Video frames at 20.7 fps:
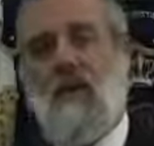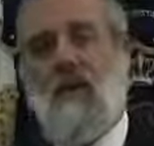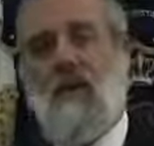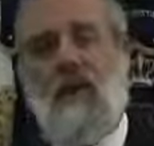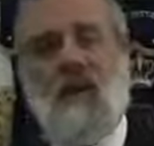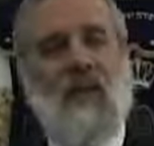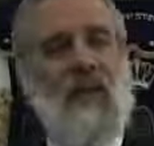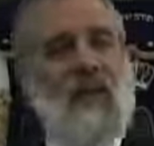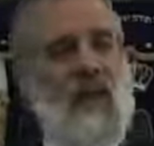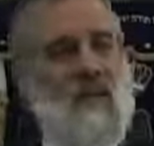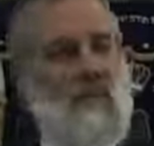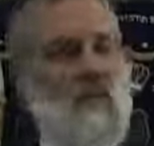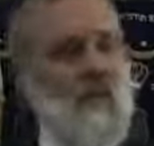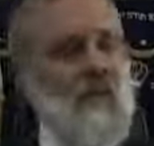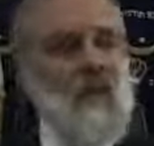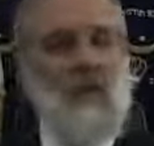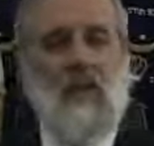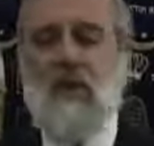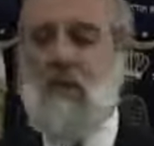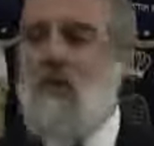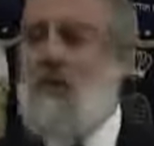The
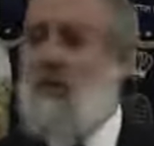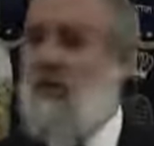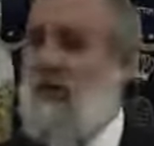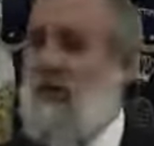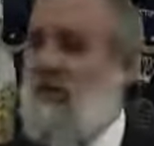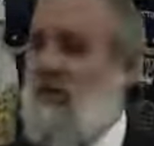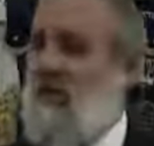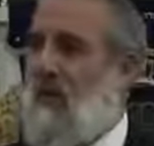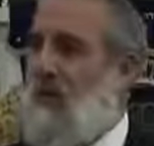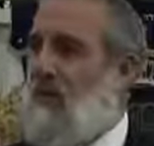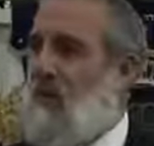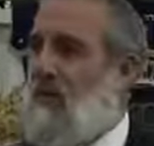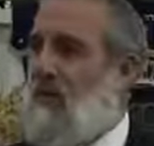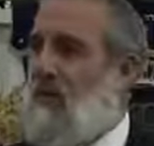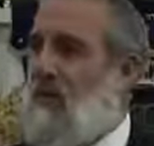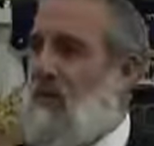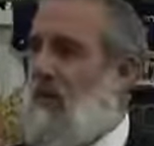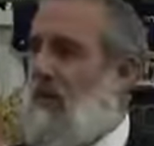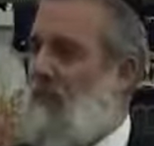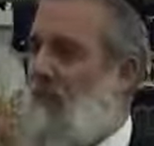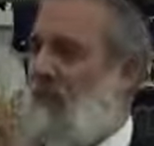combination, if we were
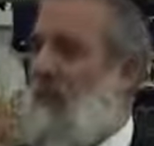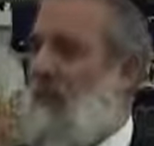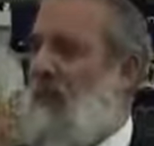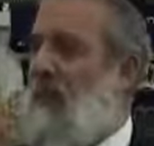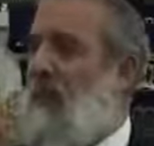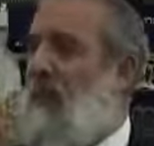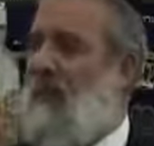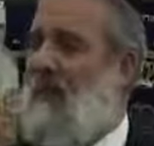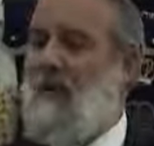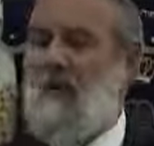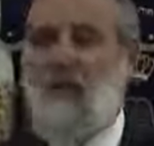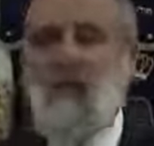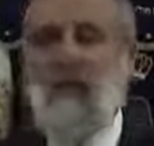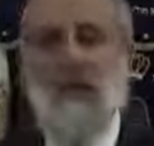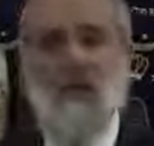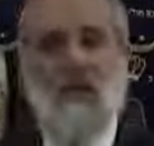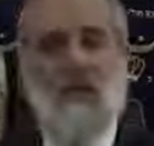to combine